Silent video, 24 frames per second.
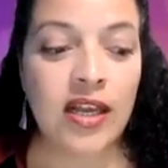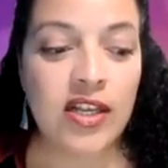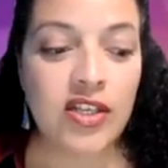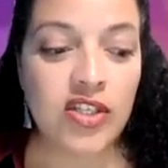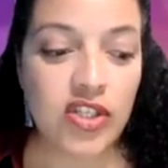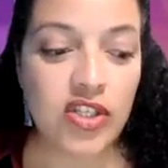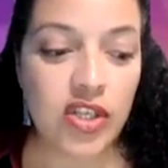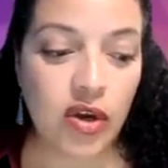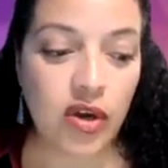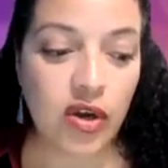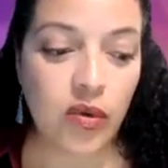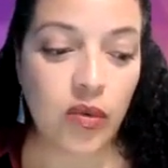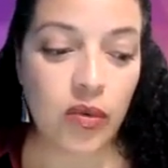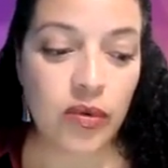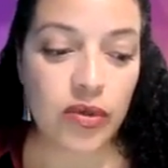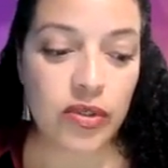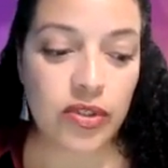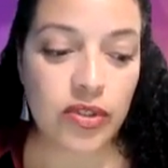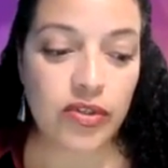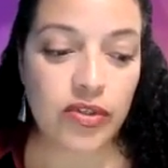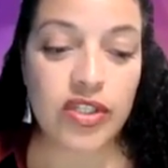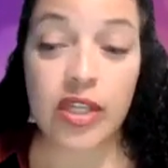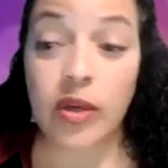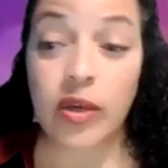So
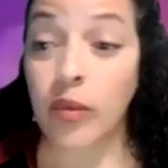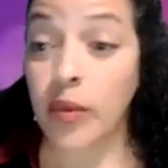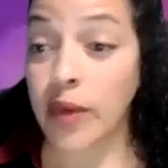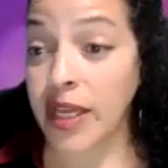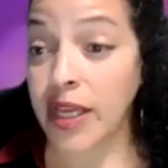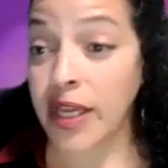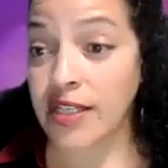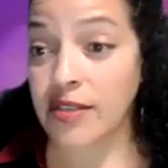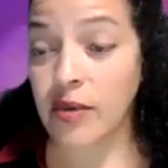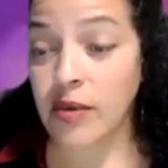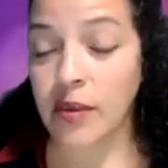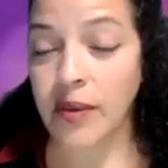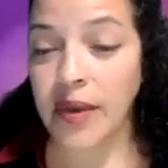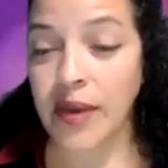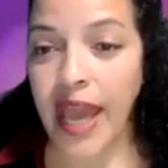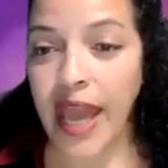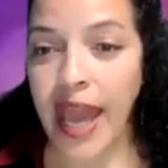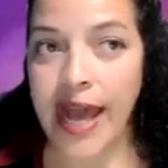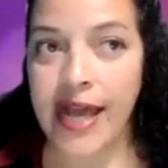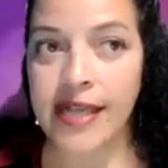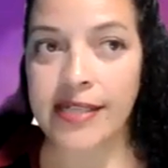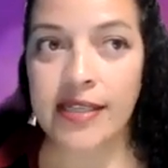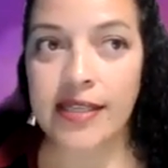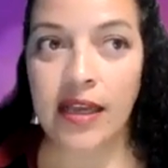usually a week is what we
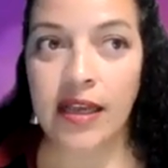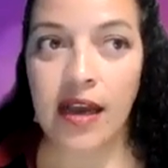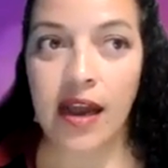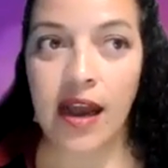ask.